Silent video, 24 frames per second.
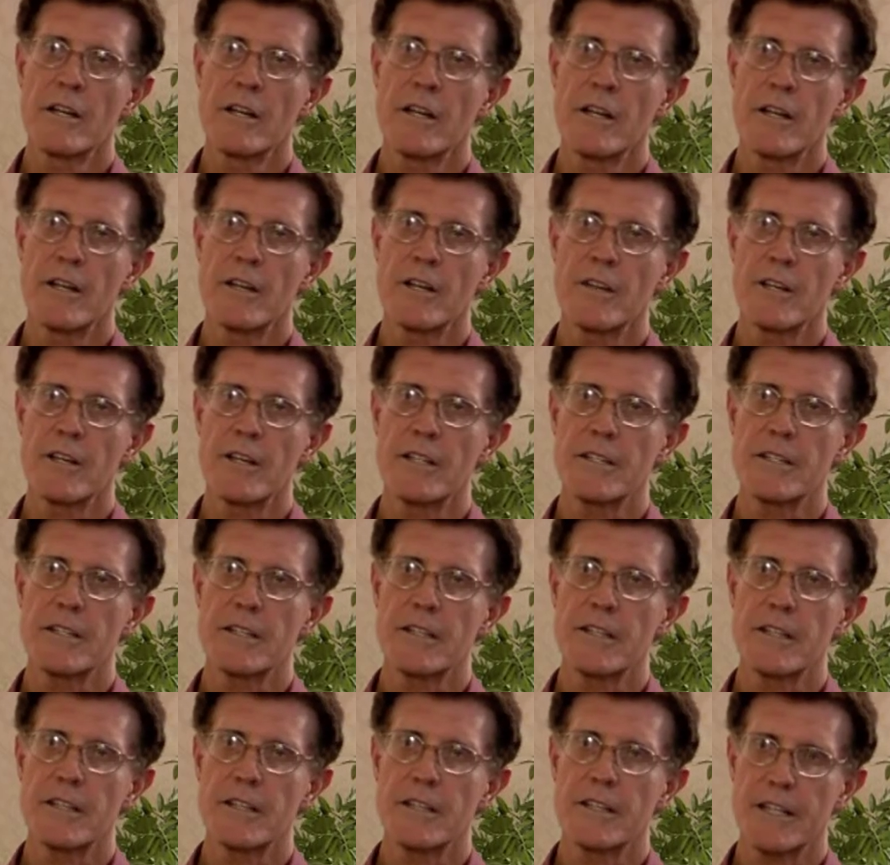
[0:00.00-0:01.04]

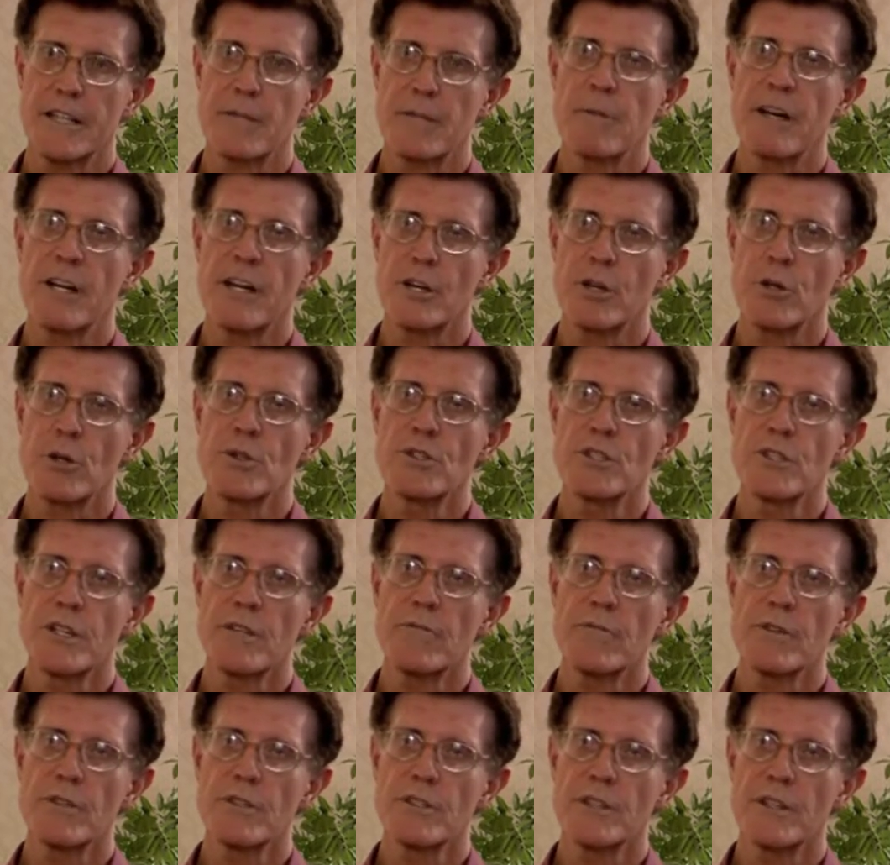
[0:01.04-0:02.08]
That can make a huge
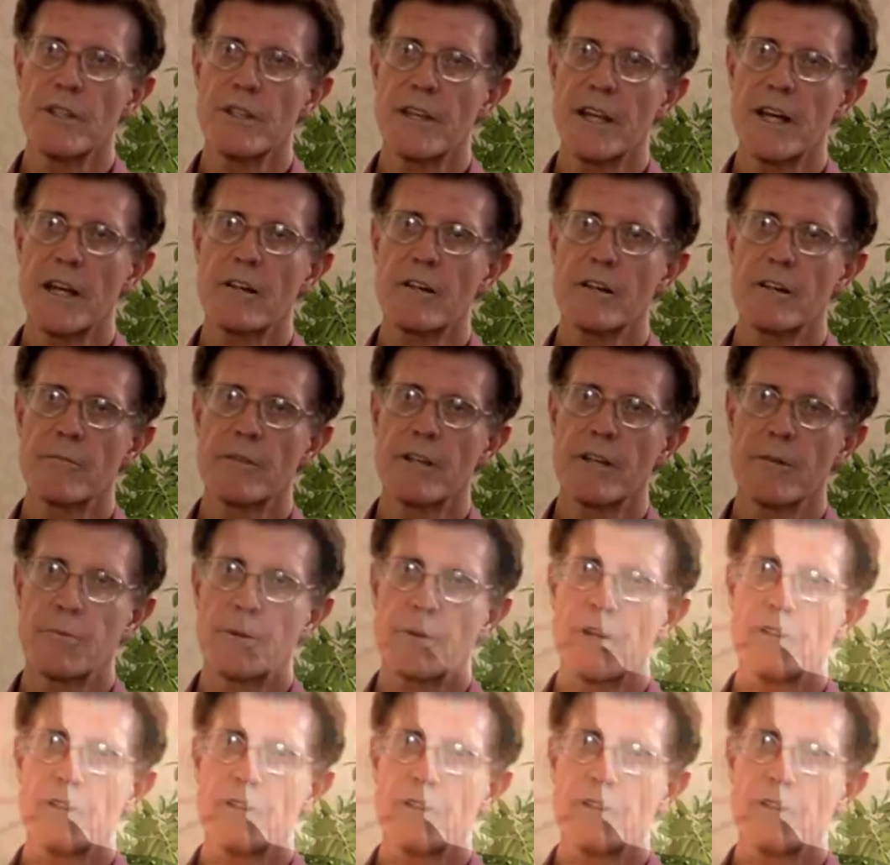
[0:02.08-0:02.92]
difference in the outcome of that